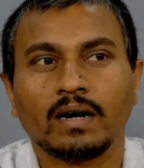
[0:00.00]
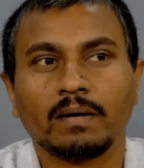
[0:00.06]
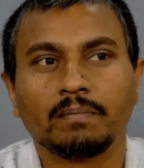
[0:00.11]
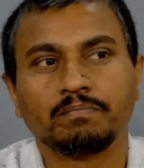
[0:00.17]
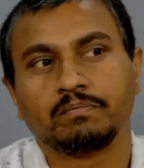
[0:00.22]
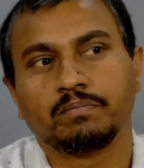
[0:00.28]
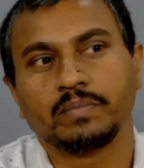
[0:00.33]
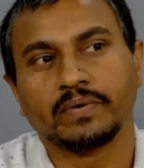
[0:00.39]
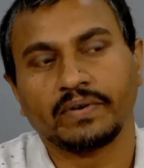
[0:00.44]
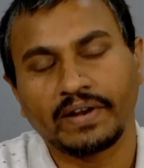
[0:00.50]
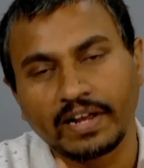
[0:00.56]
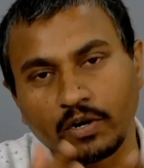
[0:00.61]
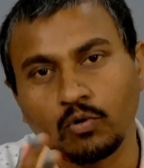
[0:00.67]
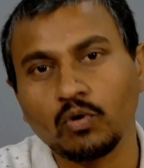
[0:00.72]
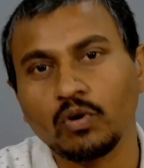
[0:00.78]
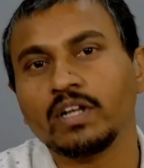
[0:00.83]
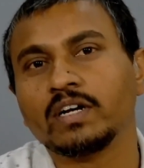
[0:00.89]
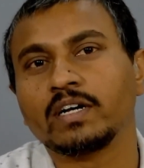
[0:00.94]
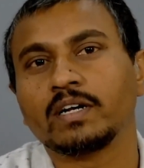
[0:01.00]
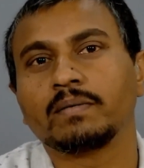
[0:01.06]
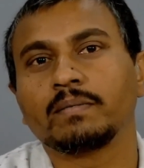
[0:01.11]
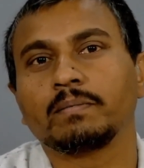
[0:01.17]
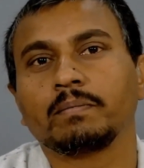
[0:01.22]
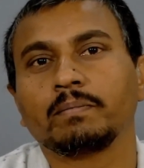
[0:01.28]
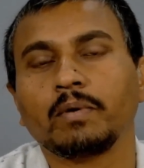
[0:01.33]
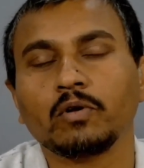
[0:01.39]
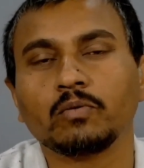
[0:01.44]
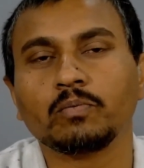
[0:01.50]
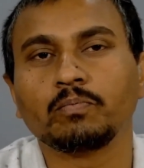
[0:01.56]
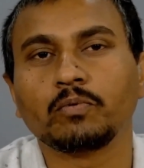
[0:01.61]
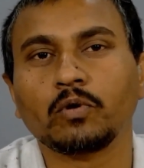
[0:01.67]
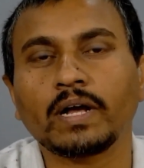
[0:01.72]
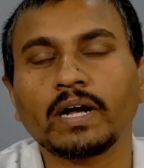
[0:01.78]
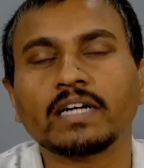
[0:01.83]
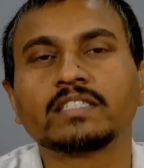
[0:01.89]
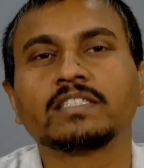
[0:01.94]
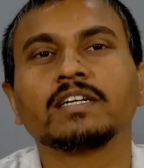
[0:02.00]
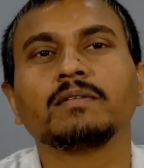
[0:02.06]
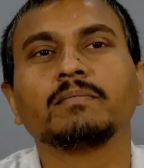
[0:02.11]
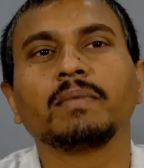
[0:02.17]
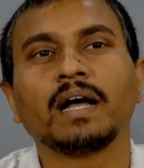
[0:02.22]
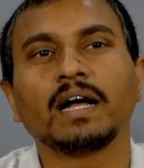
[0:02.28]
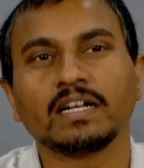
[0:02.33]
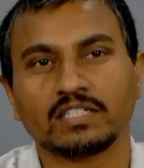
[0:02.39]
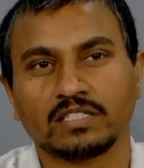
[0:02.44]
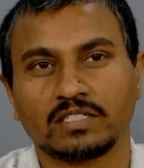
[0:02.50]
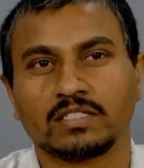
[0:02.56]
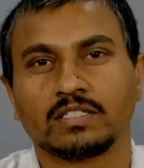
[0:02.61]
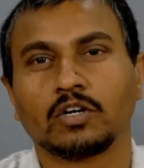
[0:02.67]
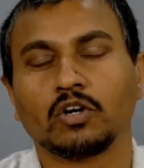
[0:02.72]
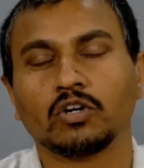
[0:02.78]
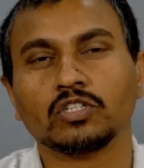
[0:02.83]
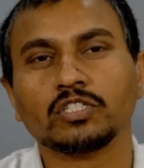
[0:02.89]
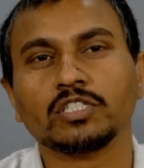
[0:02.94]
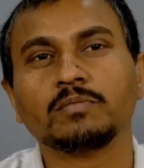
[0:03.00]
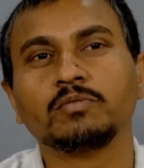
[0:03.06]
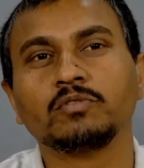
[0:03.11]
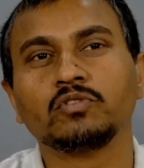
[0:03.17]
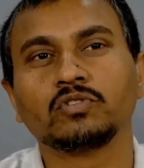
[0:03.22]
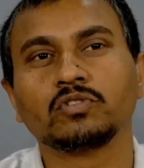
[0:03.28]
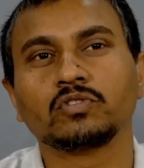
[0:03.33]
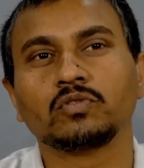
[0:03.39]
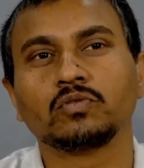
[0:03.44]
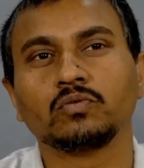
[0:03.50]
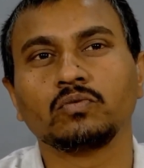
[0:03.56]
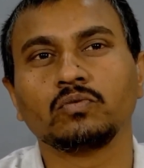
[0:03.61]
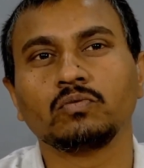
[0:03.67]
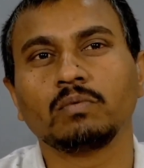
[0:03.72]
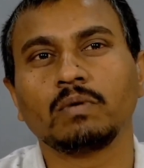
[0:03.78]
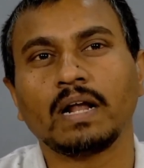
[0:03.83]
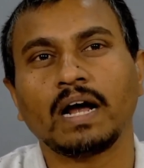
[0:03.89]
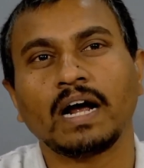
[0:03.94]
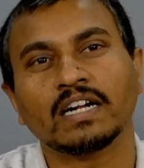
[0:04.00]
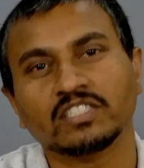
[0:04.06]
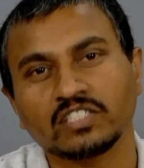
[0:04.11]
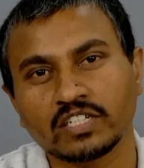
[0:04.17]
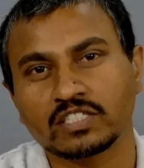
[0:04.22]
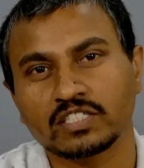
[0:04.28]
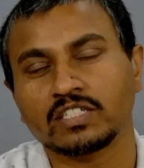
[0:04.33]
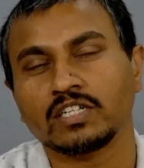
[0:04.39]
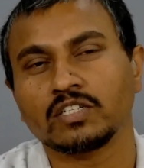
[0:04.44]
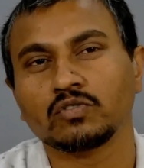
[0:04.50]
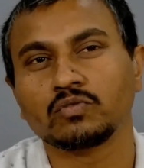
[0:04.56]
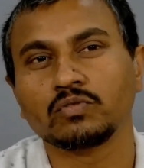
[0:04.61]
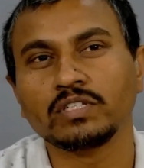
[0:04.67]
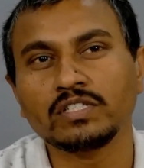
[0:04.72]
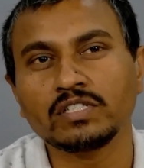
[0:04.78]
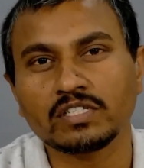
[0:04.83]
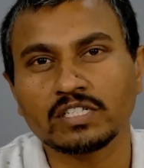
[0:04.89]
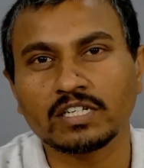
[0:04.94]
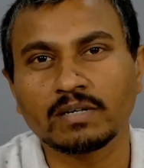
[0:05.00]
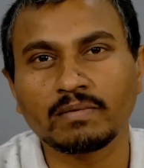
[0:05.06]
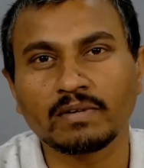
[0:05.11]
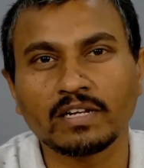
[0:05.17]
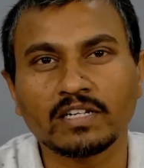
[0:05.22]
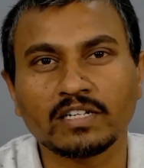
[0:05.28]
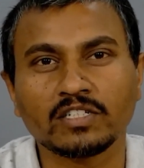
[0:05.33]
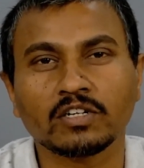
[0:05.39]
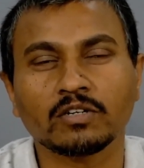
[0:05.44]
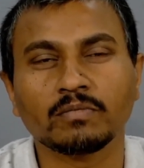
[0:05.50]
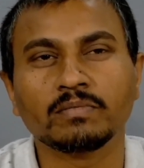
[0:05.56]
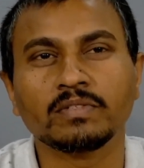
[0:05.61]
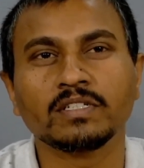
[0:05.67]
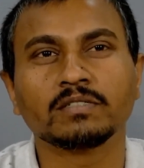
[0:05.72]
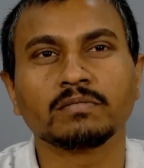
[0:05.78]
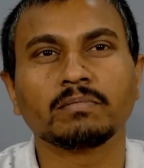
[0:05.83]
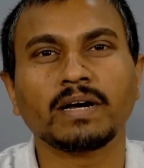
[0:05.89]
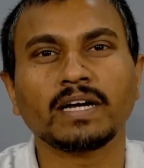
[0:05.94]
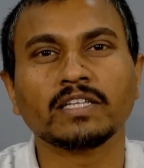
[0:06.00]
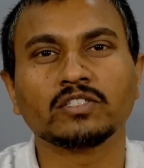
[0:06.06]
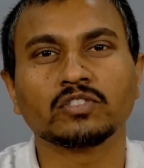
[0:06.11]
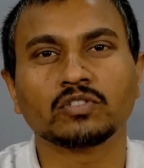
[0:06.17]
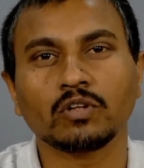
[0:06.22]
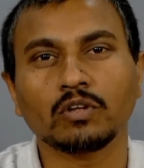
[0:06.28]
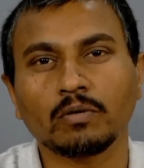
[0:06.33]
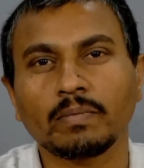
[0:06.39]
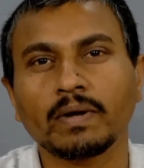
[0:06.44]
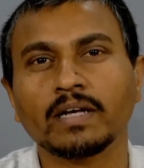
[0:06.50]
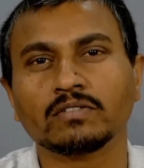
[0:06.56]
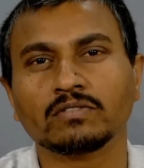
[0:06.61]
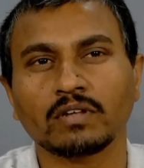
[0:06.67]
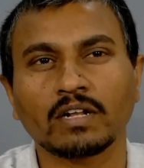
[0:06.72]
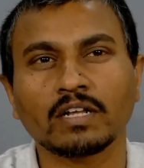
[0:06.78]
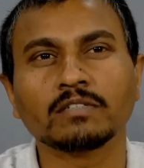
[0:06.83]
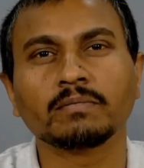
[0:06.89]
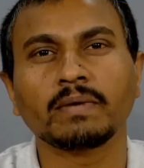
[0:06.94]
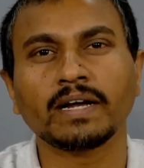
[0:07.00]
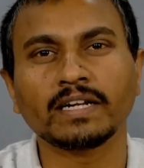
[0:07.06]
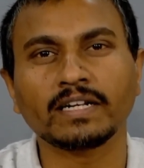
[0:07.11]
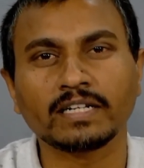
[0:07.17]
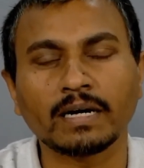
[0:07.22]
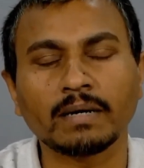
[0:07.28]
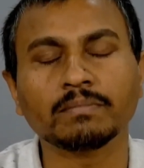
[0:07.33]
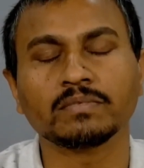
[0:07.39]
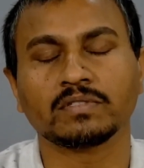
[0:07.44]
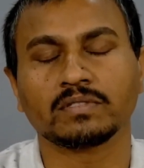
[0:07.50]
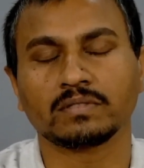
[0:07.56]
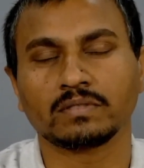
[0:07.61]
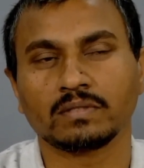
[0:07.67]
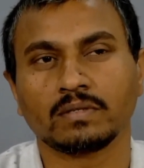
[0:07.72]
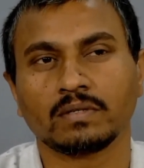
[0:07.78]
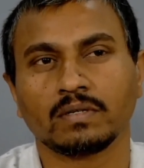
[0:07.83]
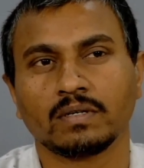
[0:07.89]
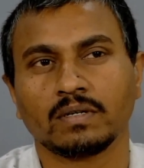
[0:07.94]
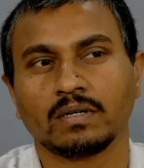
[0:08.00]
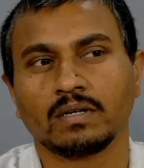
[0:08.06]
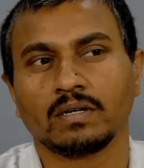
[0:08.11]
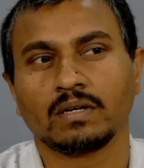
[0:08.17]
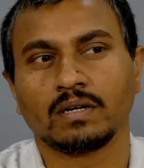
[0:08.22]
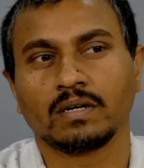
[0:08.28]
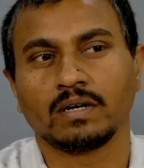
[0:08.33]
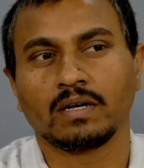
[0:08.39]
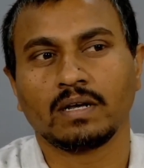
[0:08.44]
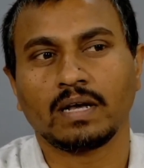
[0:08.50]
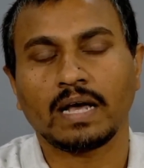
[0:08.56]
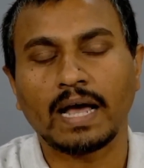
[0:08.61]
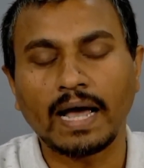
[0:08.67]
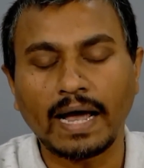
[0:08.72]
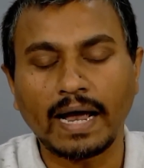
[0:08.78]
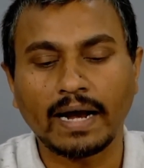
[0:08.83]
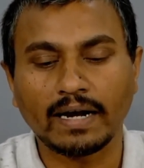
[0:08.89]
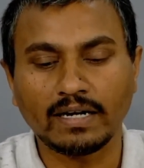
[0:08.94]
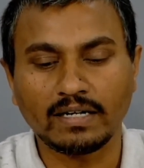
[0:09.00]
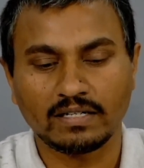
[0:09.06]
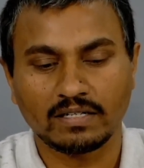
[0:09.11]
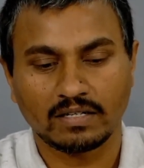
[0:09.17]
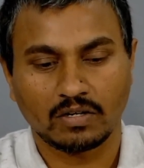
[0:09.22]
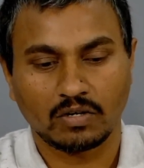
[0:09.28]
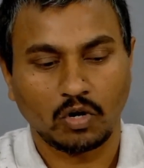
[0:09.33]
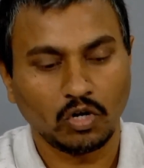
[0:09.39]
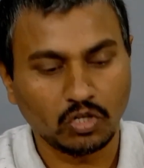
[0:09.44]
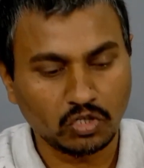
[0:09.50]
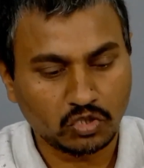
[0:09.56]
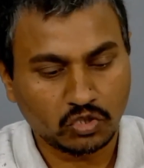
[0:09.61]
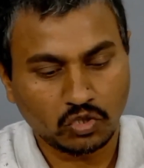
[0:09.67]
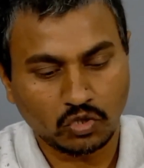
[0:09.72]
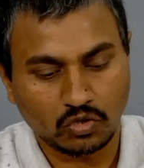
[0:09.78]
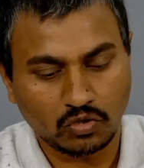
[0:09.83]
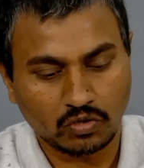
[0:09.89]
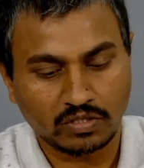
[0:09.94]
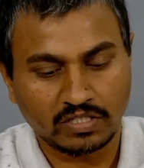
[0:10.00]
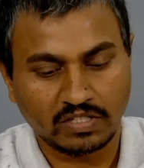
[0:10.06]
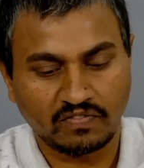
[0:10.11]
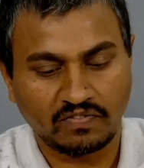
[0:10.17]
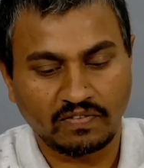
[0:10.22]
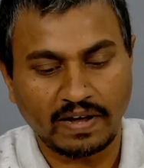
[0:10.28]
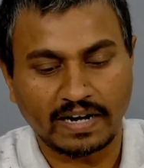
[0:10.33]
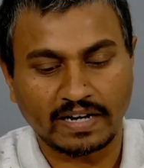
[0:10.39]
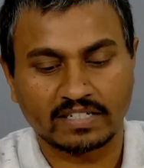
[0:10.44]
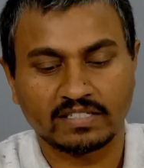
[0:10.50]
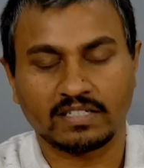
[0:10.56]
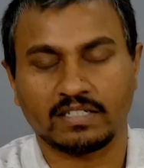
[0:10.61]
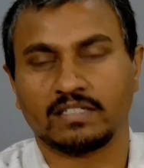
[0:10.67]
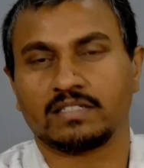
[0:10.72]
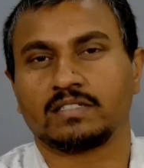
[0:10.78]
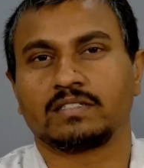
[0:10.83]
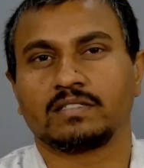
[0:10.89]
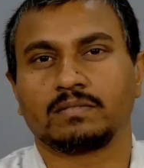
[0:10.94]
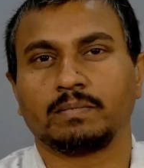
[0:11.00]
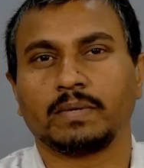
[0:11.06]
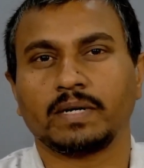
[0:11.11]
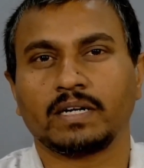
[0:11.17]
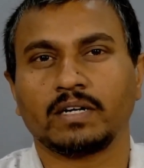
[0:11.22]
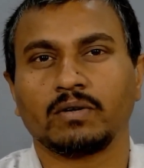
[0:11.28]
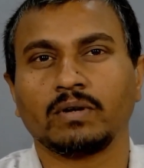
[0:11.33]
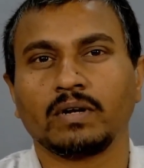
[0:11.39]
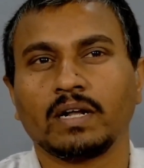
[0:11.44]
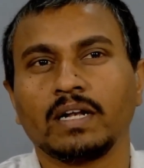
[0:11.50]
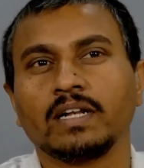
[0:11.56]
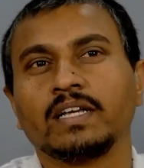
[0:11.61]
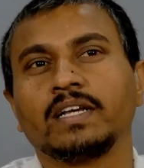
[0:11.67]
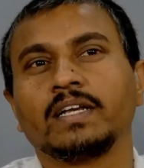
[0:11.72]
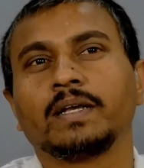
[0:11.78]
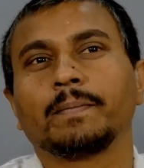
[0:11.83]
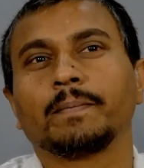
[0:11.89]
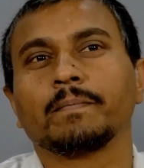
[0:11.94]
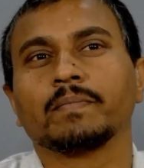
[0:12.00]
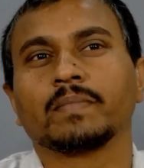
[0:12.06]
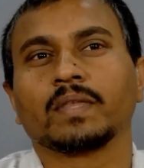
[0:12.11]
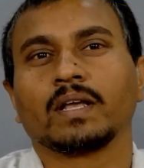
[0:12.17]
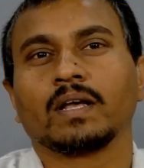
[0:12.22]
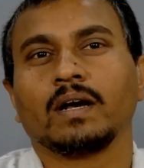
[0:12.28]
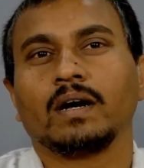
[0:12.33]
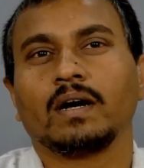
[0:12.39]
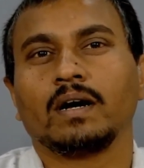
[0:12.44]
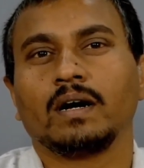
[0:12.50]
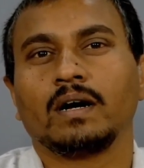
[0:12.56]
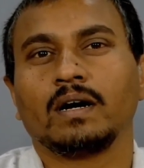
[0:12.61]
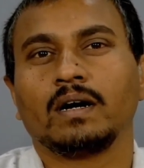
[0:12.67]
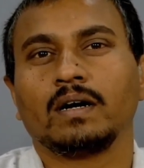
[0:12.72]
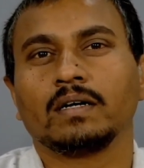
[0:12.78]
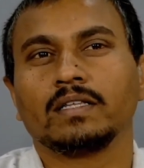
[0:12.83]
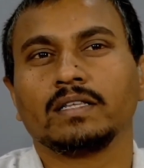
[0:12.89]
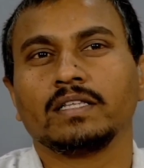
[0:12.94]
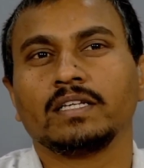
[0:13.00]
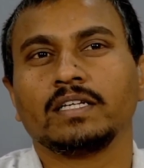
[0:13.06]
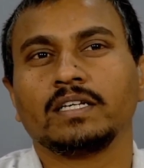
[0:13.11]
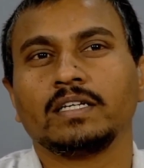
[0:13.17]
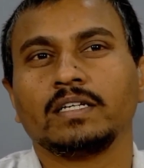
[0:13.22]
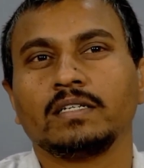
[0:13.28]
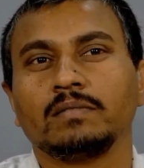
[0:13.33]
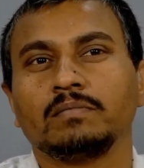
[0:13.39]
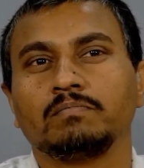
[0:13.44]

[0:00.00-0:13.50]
regular production blast contributes to large extent to the instability of these mine slope as well as mine dumps, and also the factors particularly in the